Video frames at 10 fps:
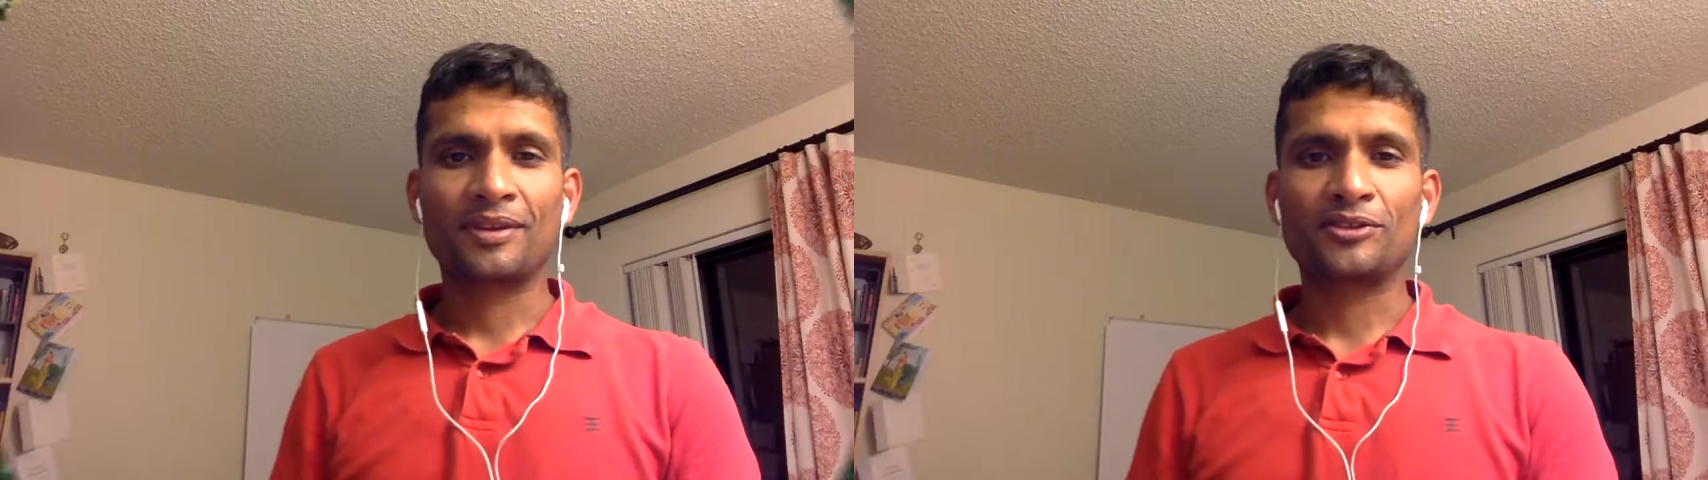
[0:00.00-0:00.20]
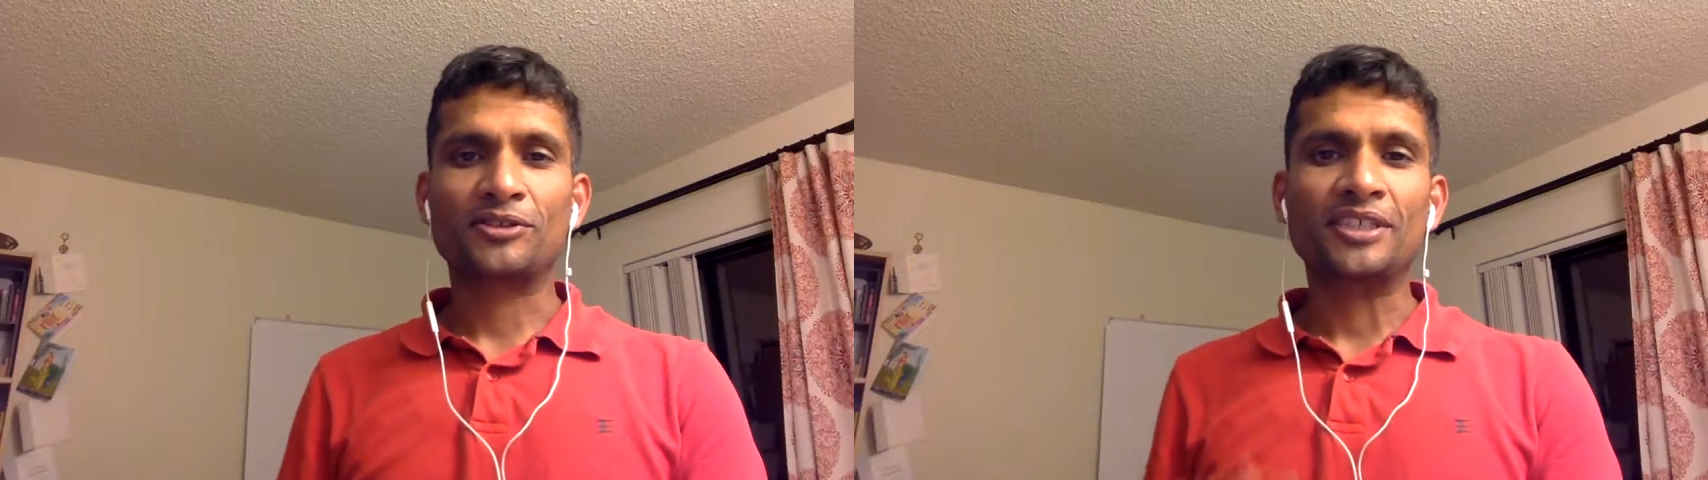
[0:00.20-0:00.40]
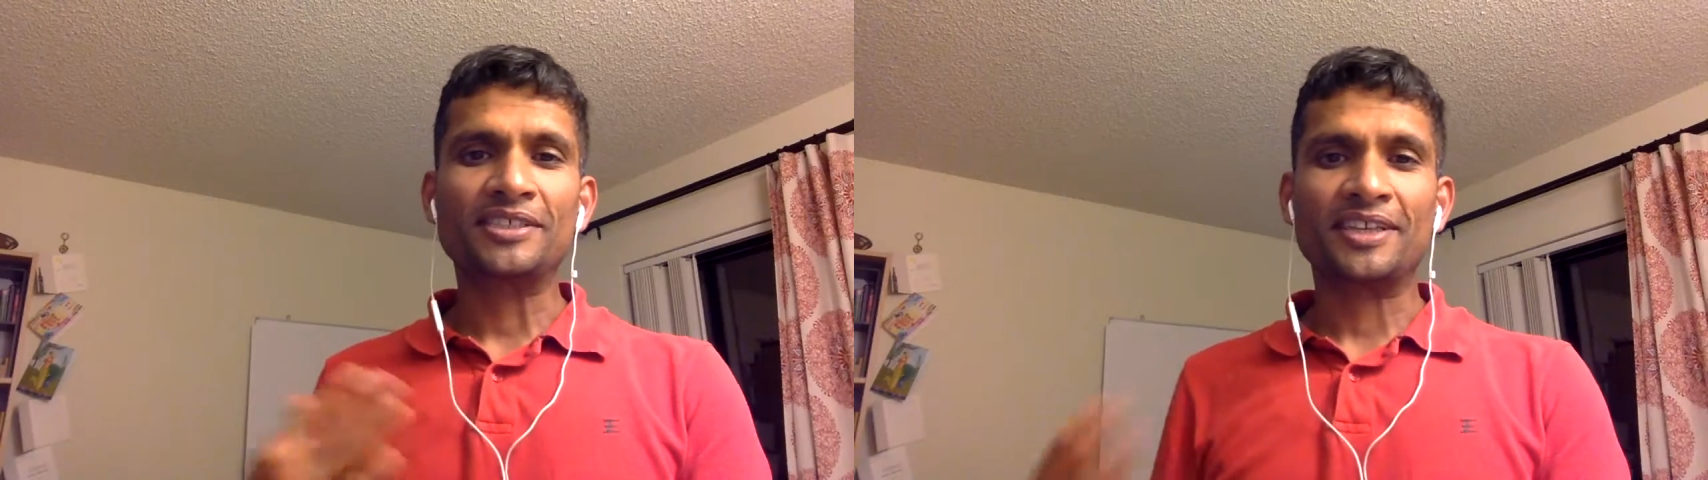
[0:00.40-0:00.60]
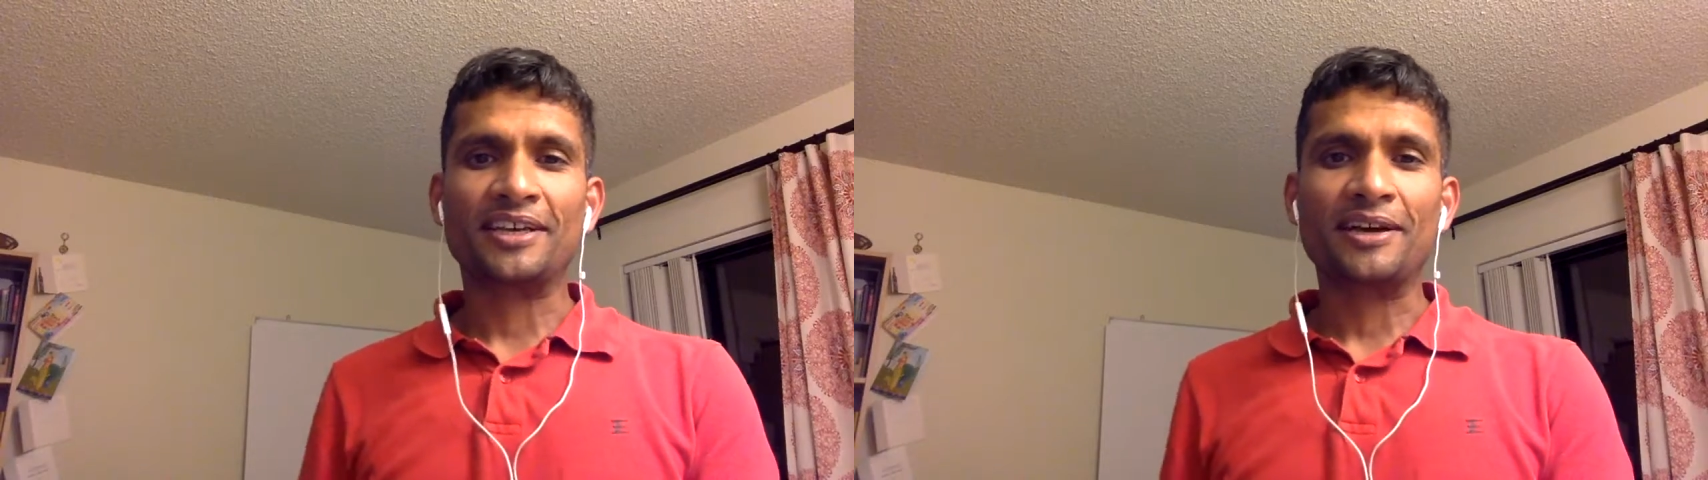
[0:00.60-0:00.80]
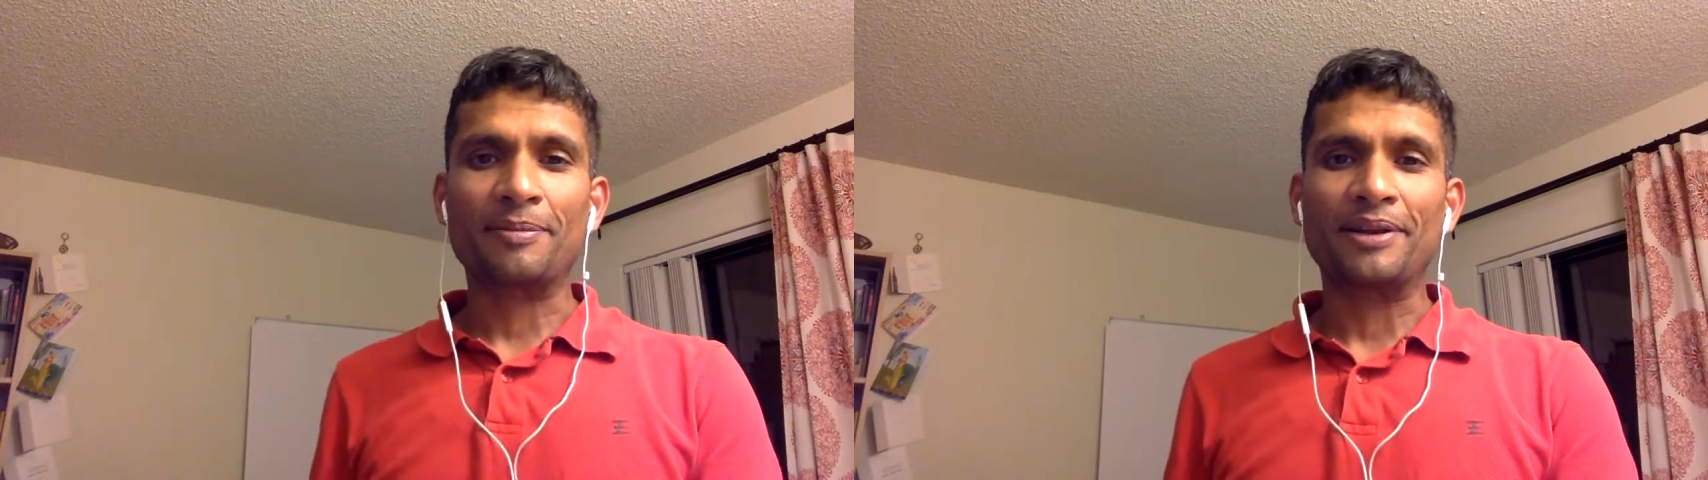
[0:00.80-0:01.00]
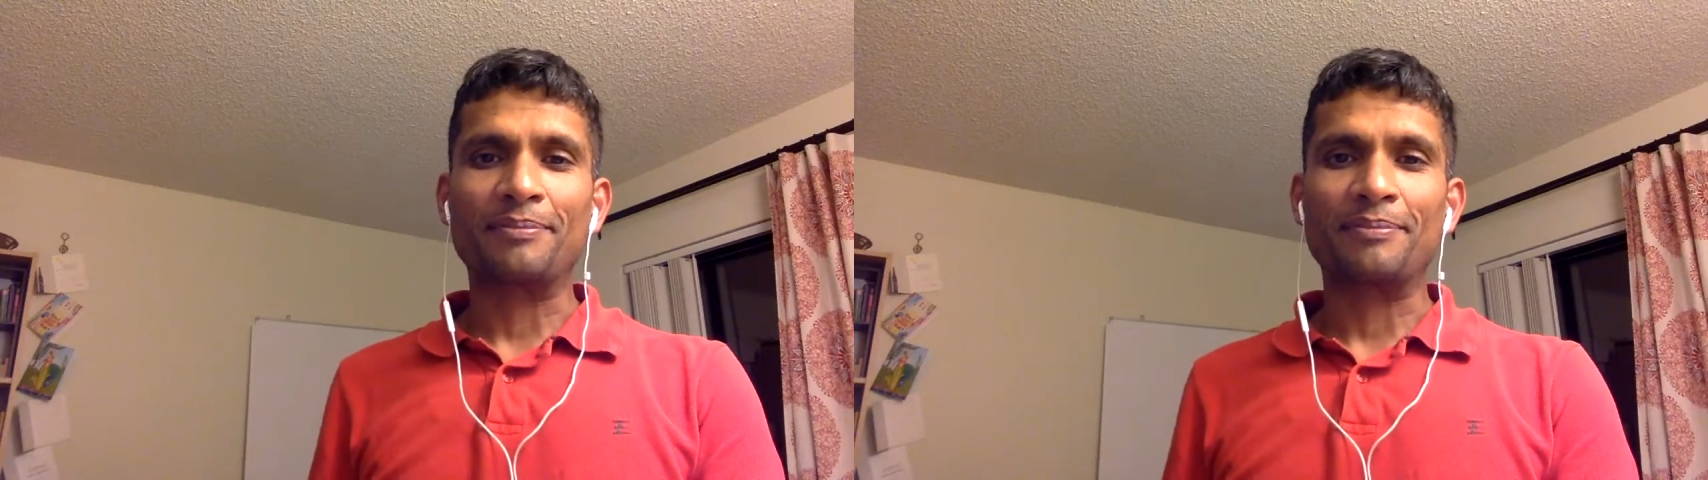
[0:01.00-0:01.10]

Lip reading: So just a couple